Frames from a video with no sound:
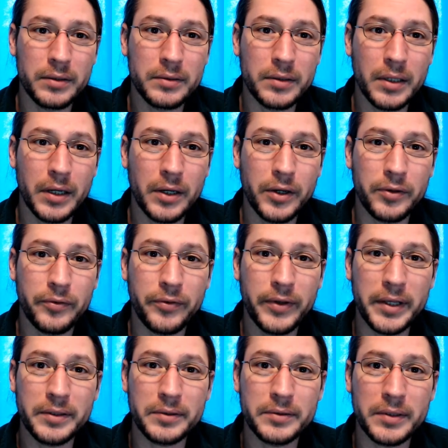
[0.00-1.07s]
good
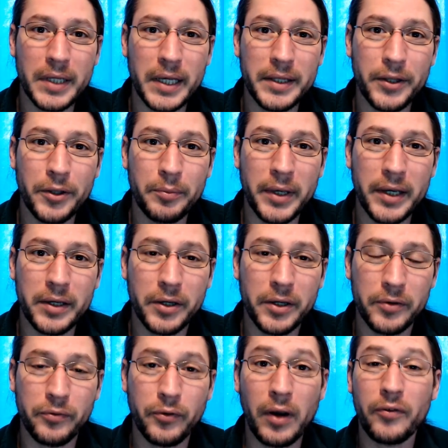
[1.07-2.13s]
fit and that you make a good
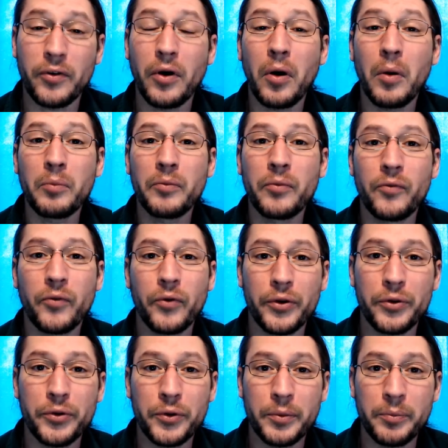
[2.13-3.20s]
forever home for your
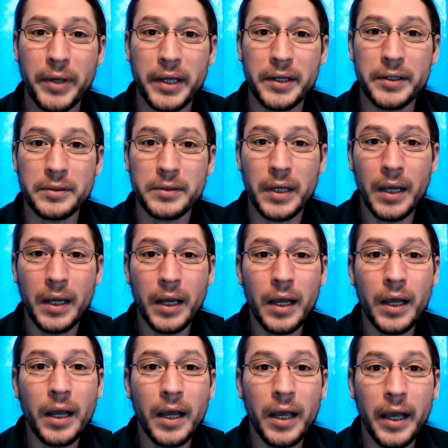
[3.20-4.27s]
new companion
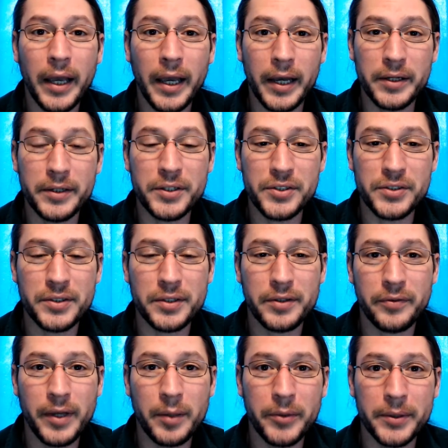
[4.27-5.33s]
and addition to the family.